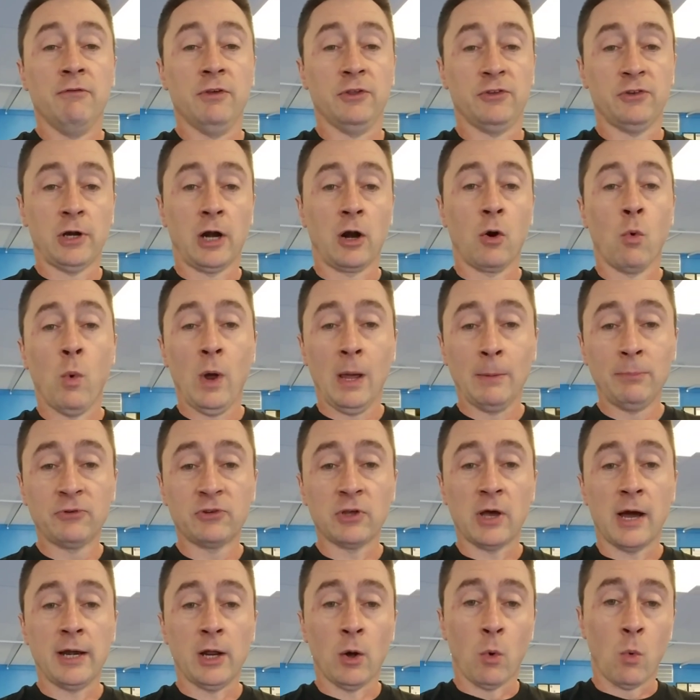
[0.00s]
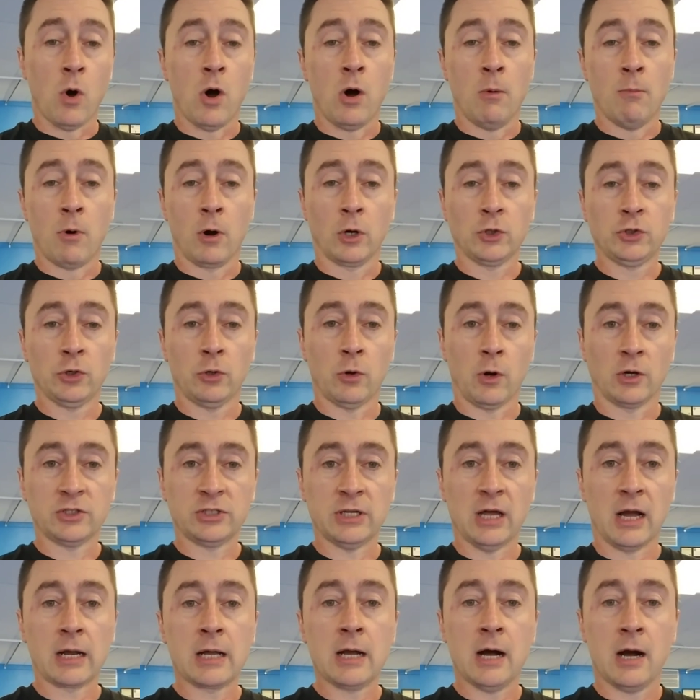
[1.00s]
Visit our website at
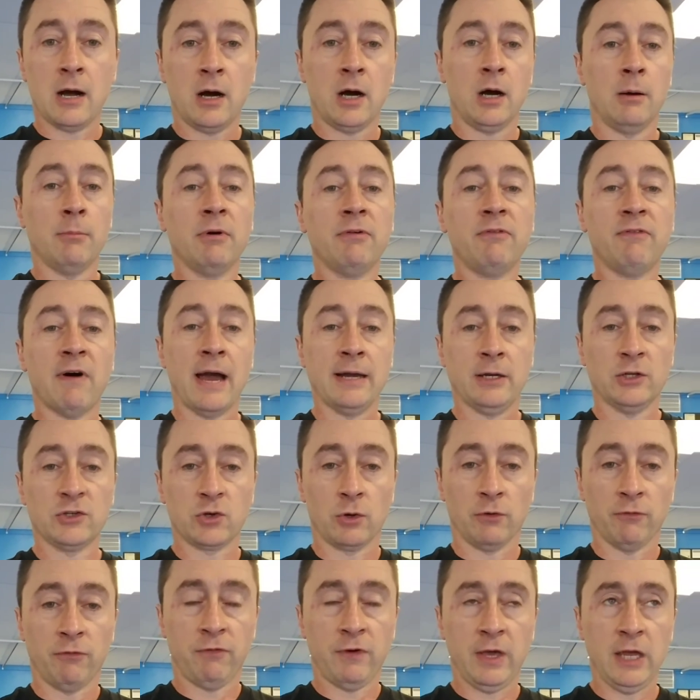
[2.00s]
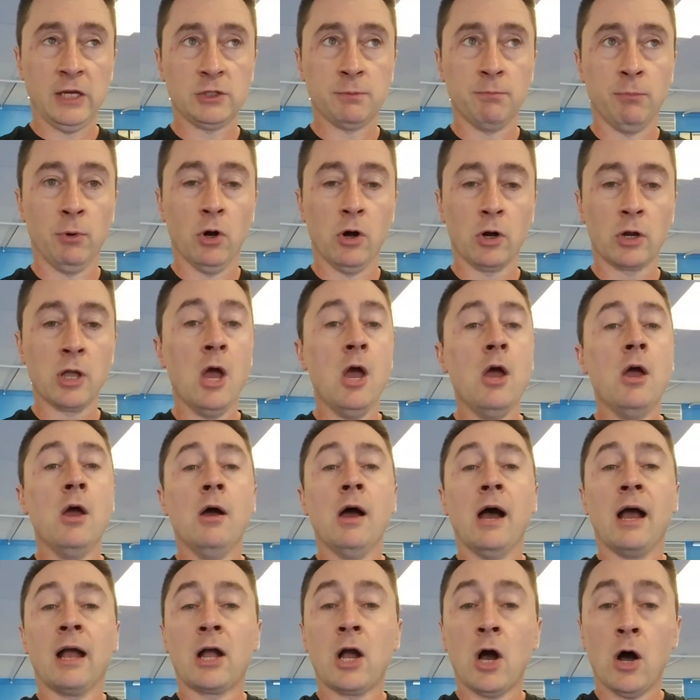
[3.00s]
wallmartialarts.com. Find us on Facebook.
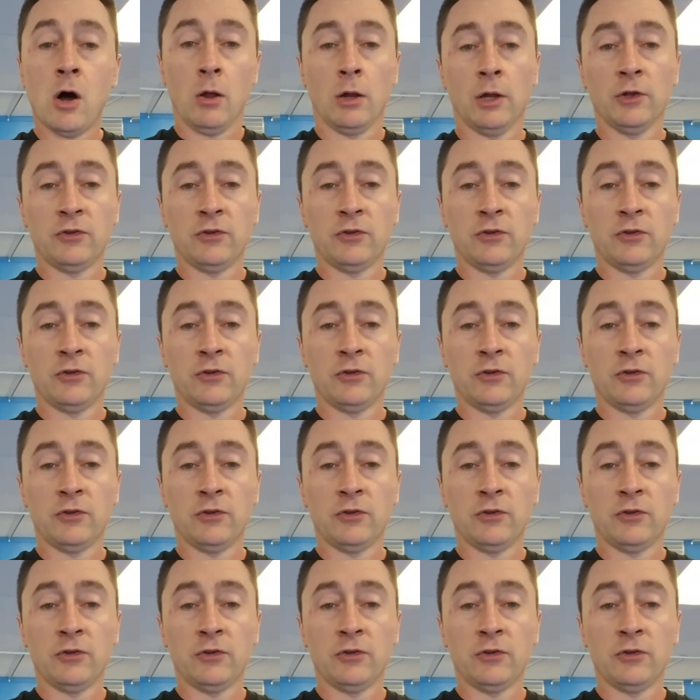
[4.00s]
Call